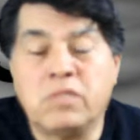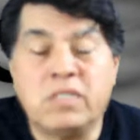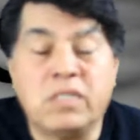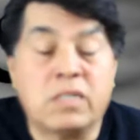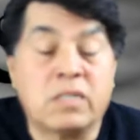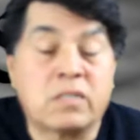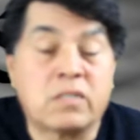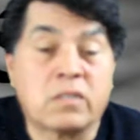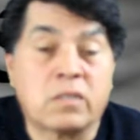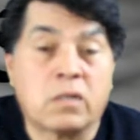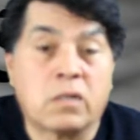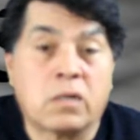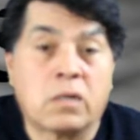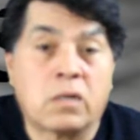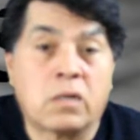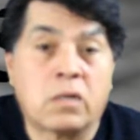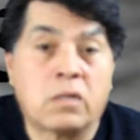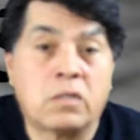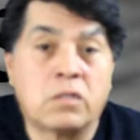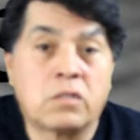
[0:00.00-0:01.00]

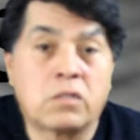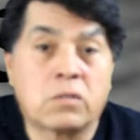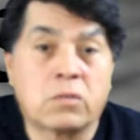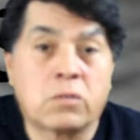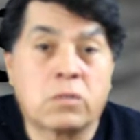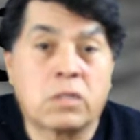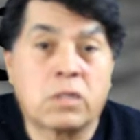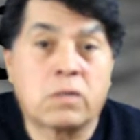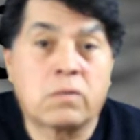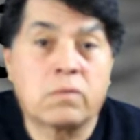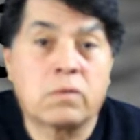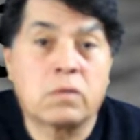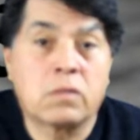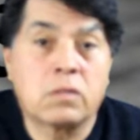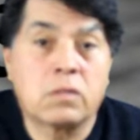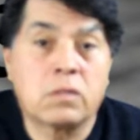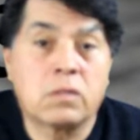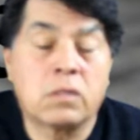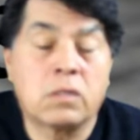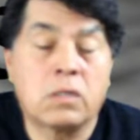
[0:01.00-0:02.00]
DSLRs or whatever.
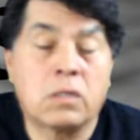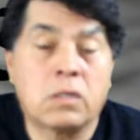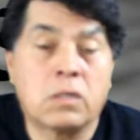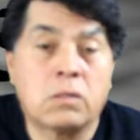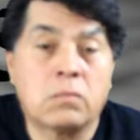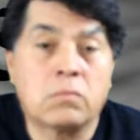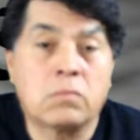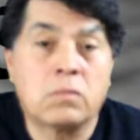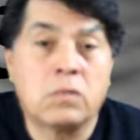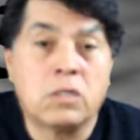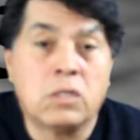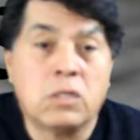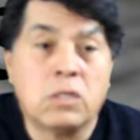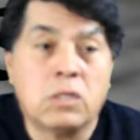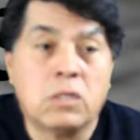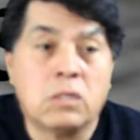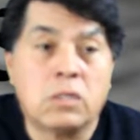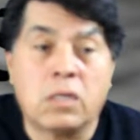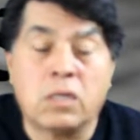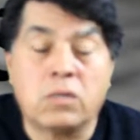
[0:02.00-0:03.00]

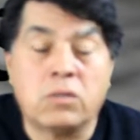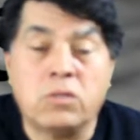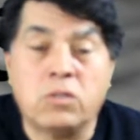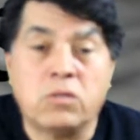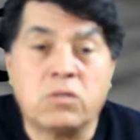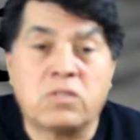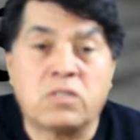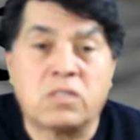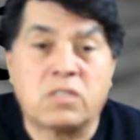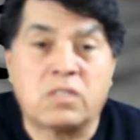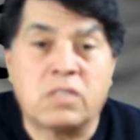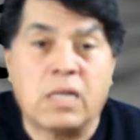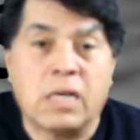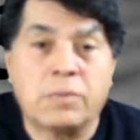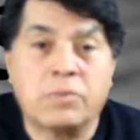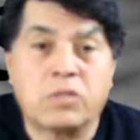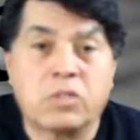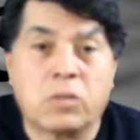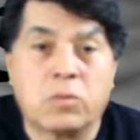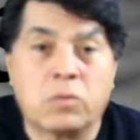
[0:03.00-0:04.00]
They don't use the
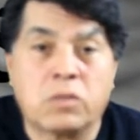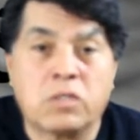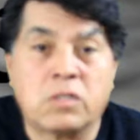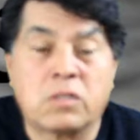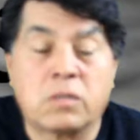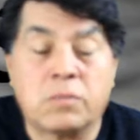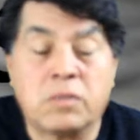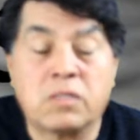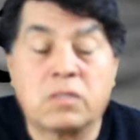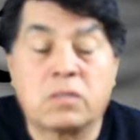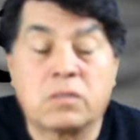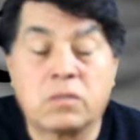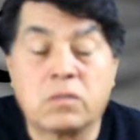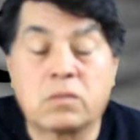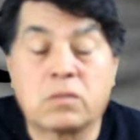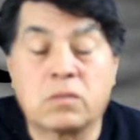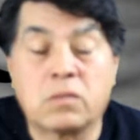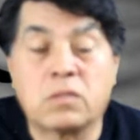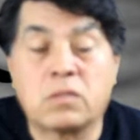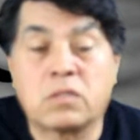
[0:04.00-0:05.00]
snapshot ones. I mean,
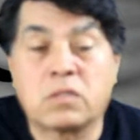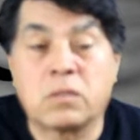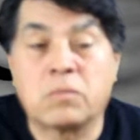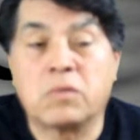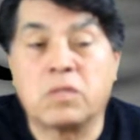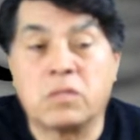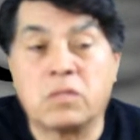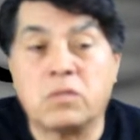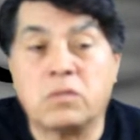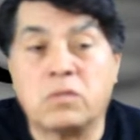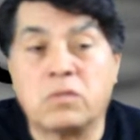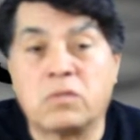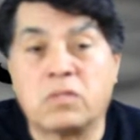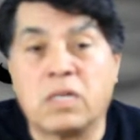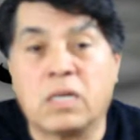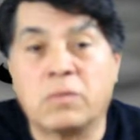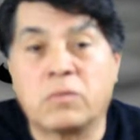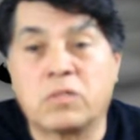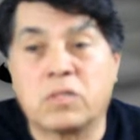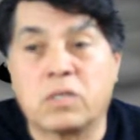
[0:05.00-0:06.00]
there's some that do
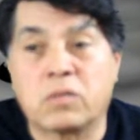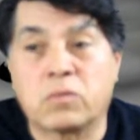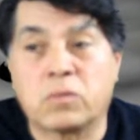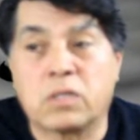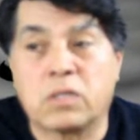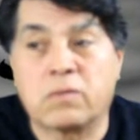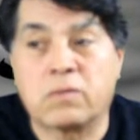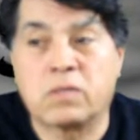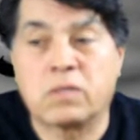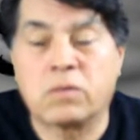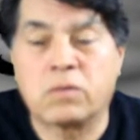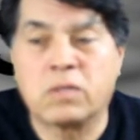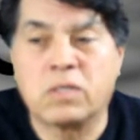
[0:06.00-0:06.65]
snapshots, whatever.